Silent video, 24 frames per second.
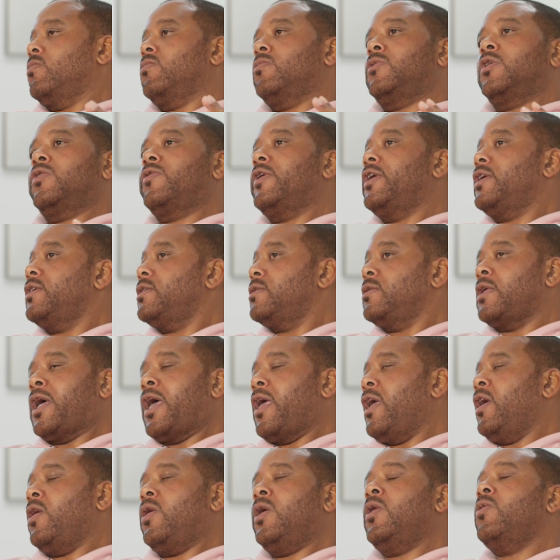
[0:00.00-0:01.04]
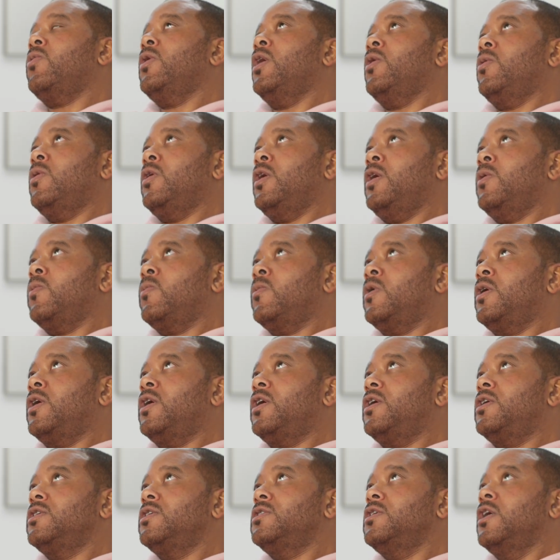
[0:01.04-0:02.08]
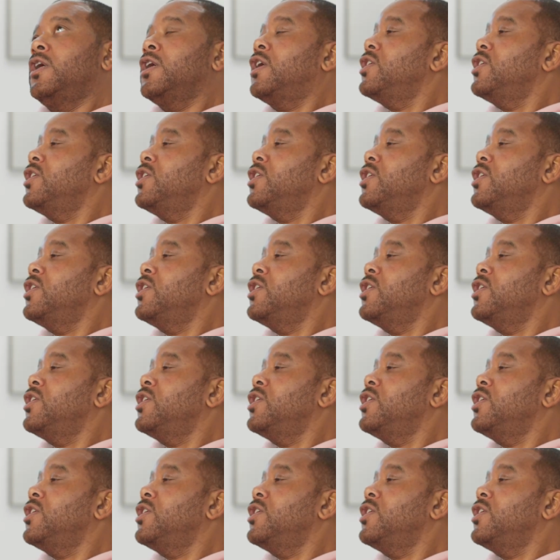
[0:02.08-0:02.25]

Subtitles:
The greatest. It was because